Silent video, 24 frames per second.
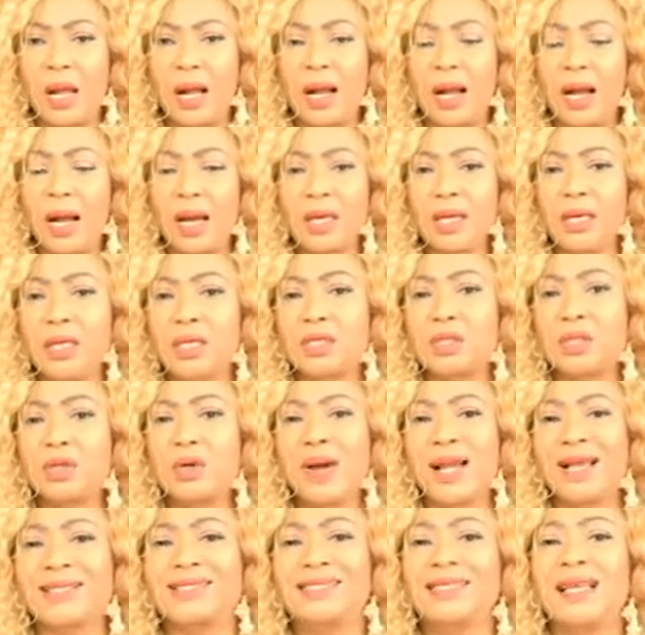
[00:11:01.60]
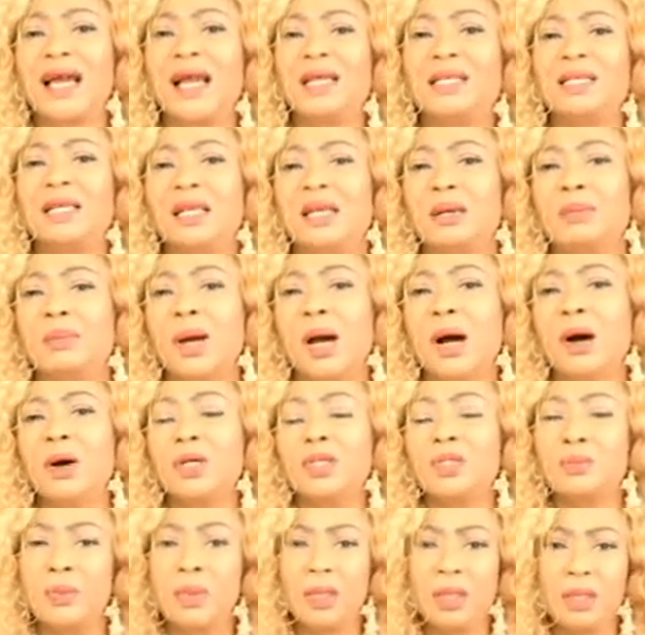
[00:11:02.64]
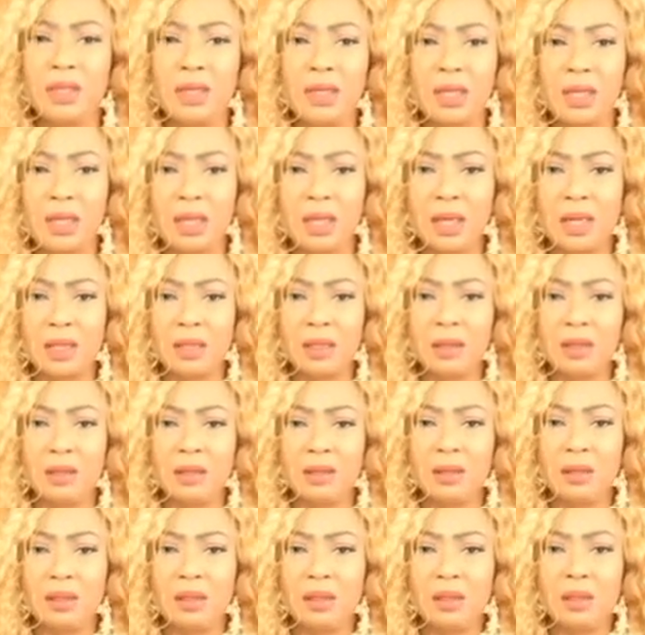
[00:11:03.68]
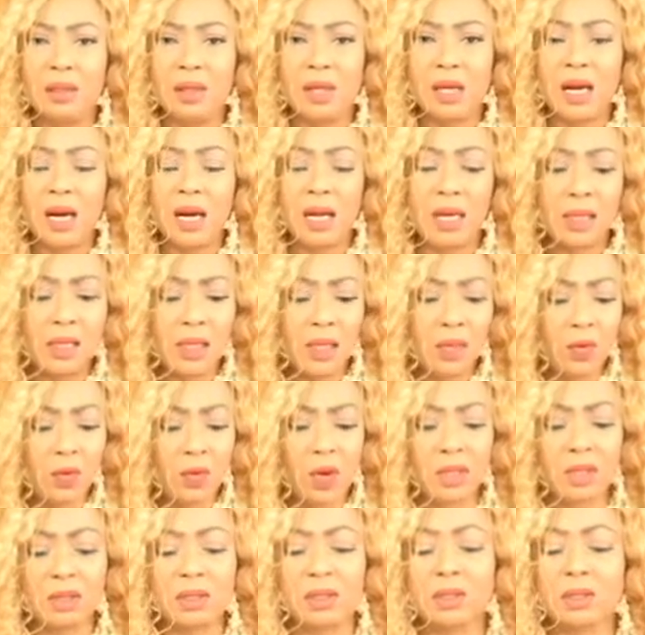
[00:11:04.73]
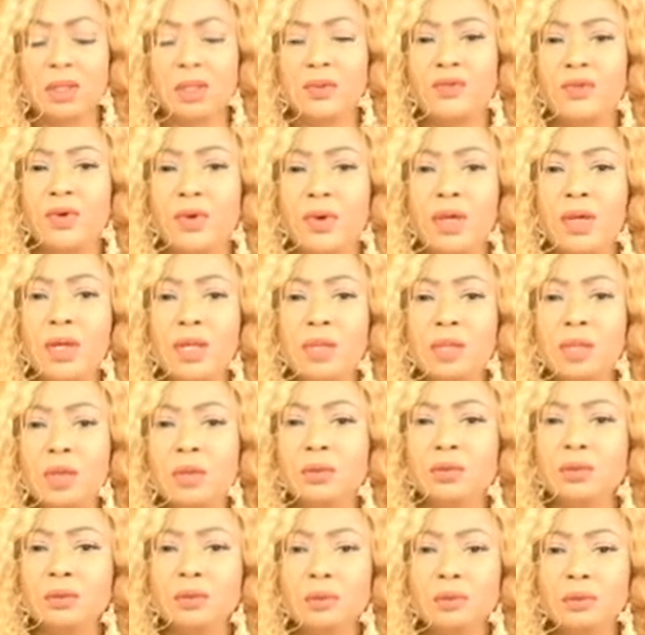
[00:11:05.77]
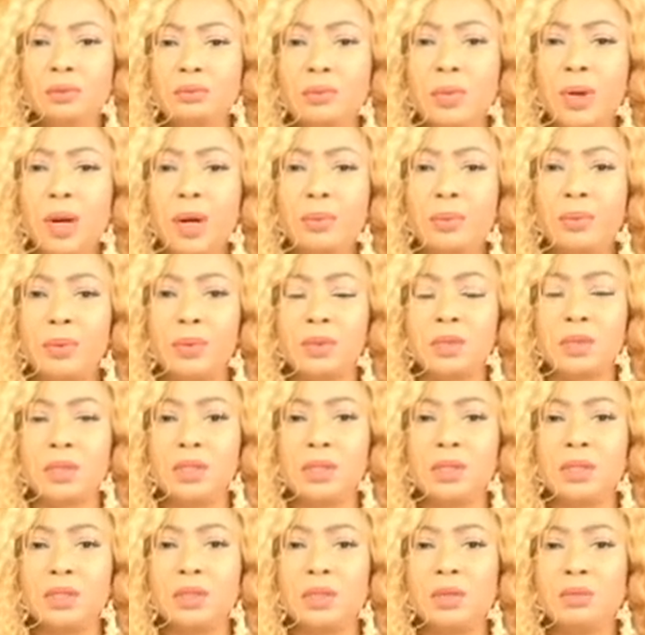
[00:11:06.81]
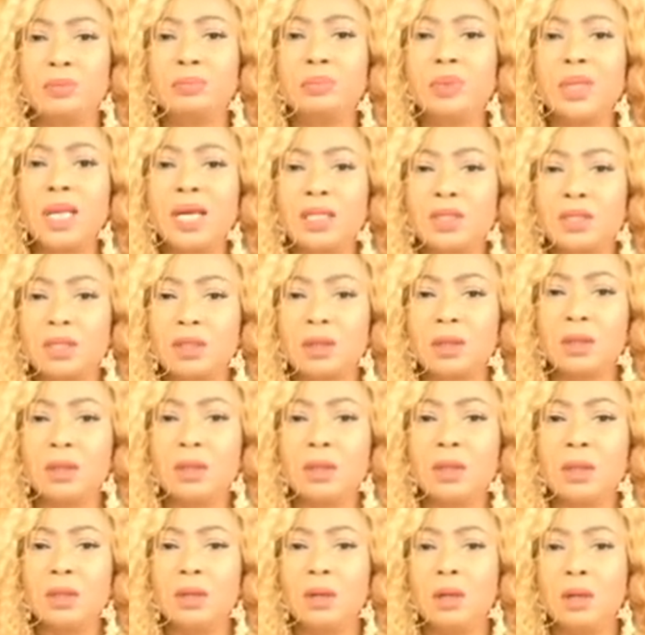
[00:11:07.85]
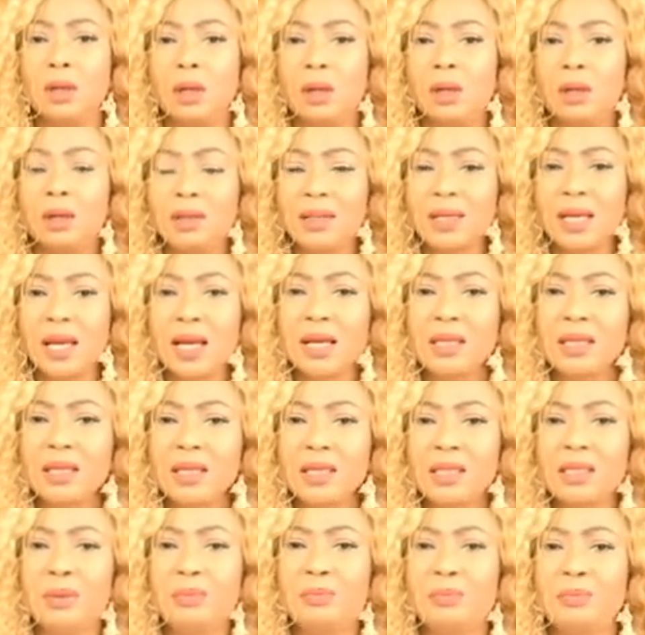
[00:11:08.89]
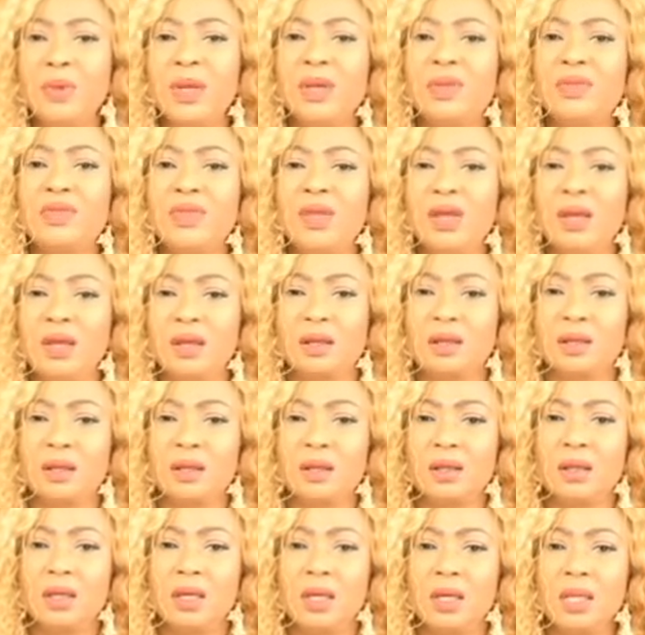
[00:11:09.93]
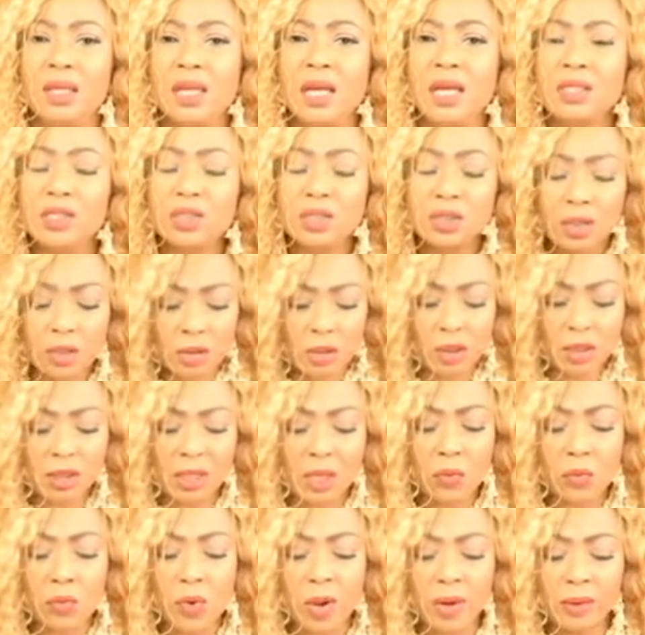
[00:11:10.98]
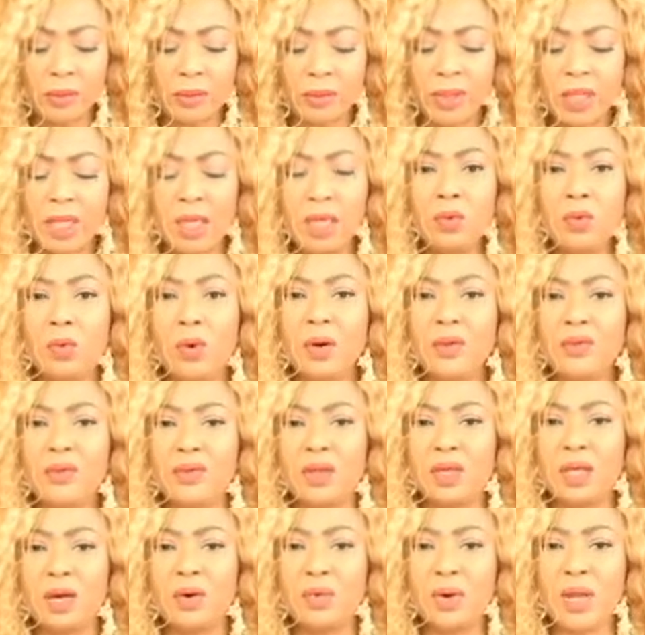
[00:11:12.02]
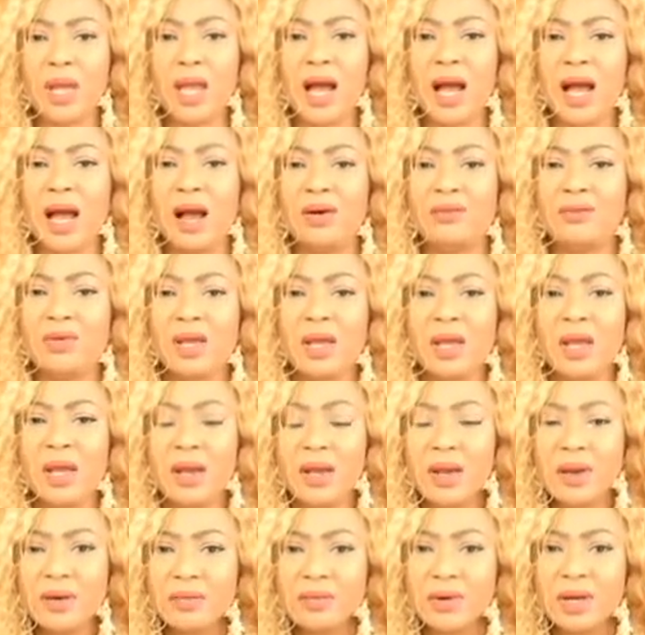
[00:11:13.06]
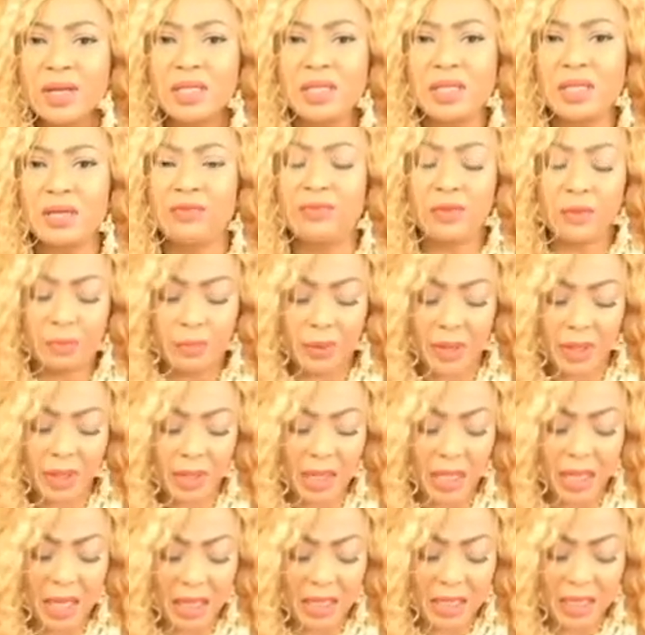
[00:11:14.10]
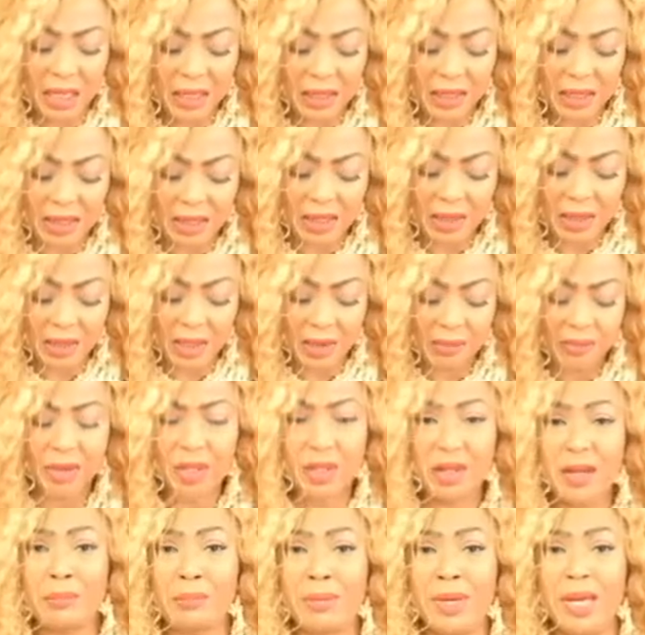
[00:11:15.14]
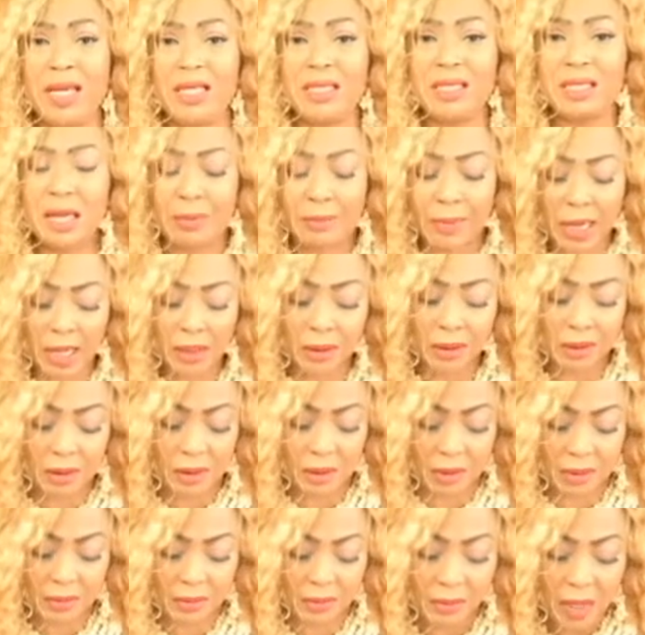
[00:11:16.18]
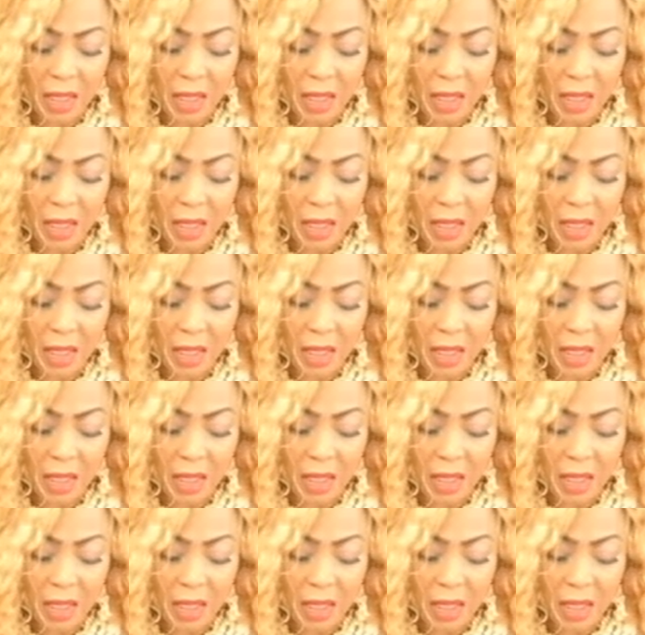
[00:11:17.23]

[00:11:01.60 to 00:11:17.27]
and He's so excited about us being here, and He wants us for His own purpose, His own pleasure, that is a big thing. That shows us that we're really worthy, that we have a reason for being here, and that there's something amazing about us.